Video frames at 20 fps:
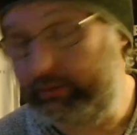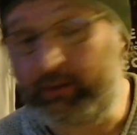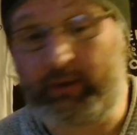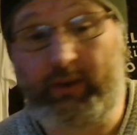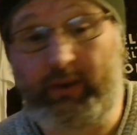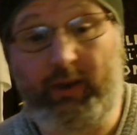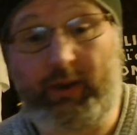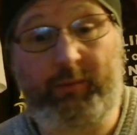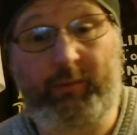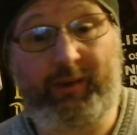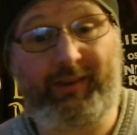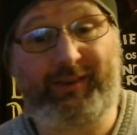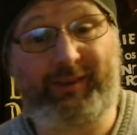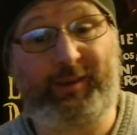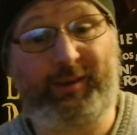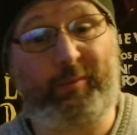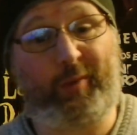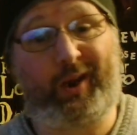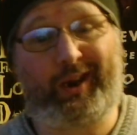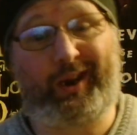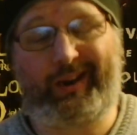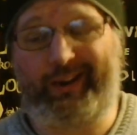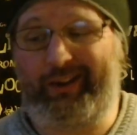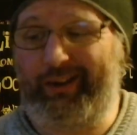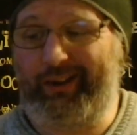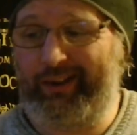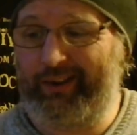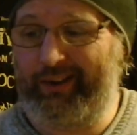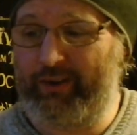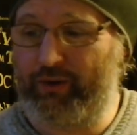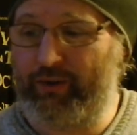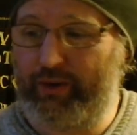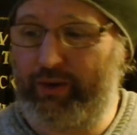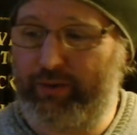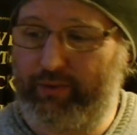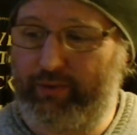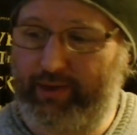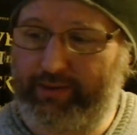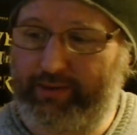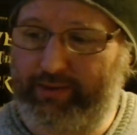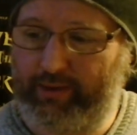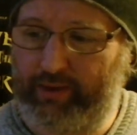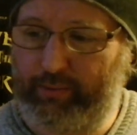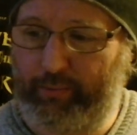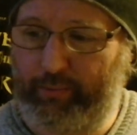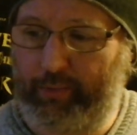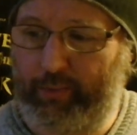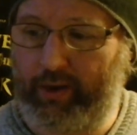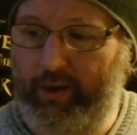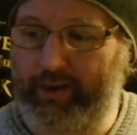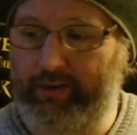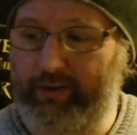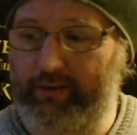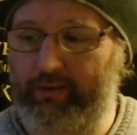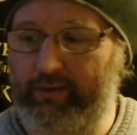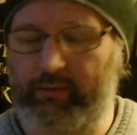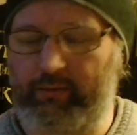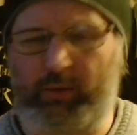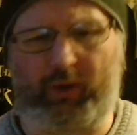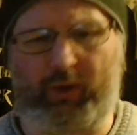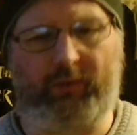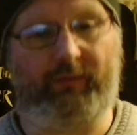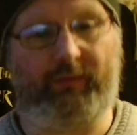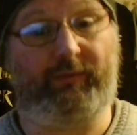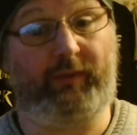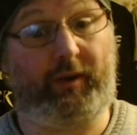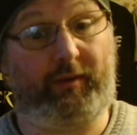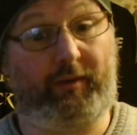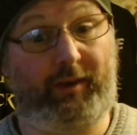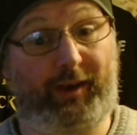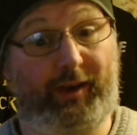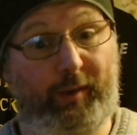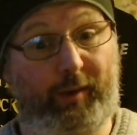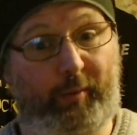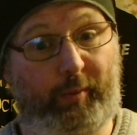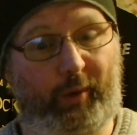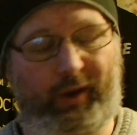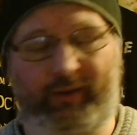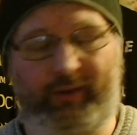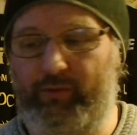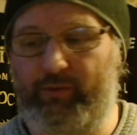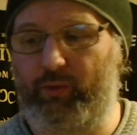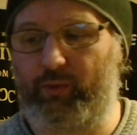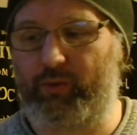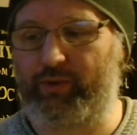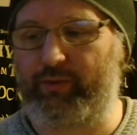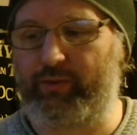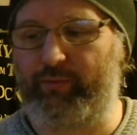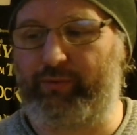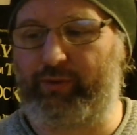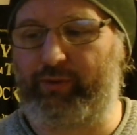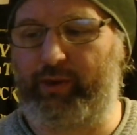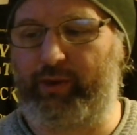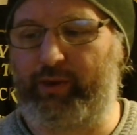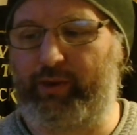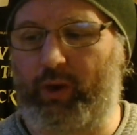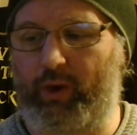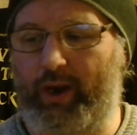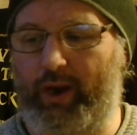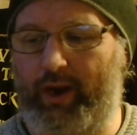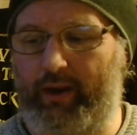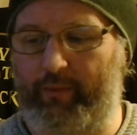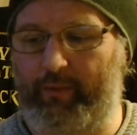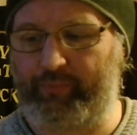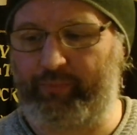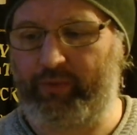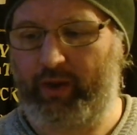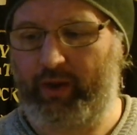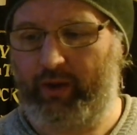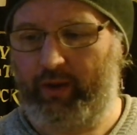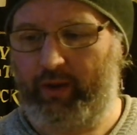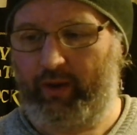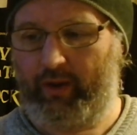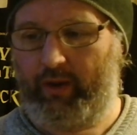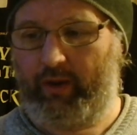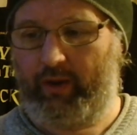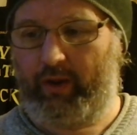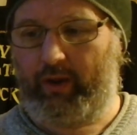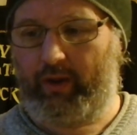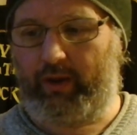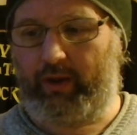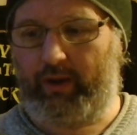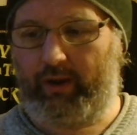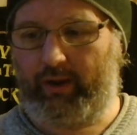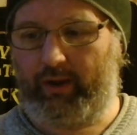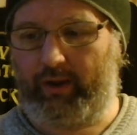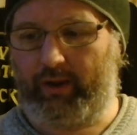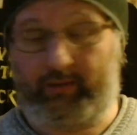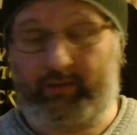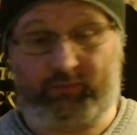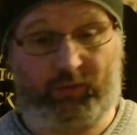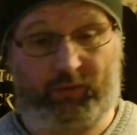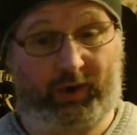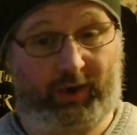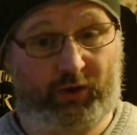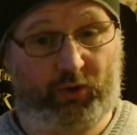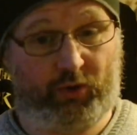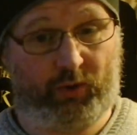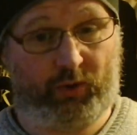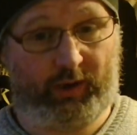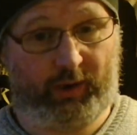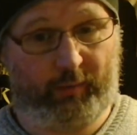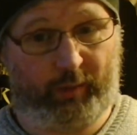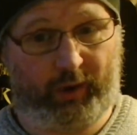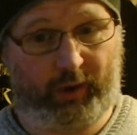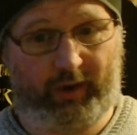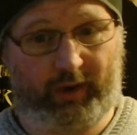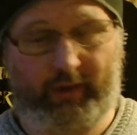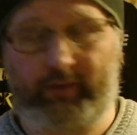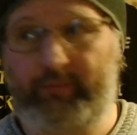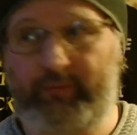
yeah, I'm going to sit back, enjoy the rest of this pint. Well, very nearly a pint, 473 ml can. Really enjoying the beer.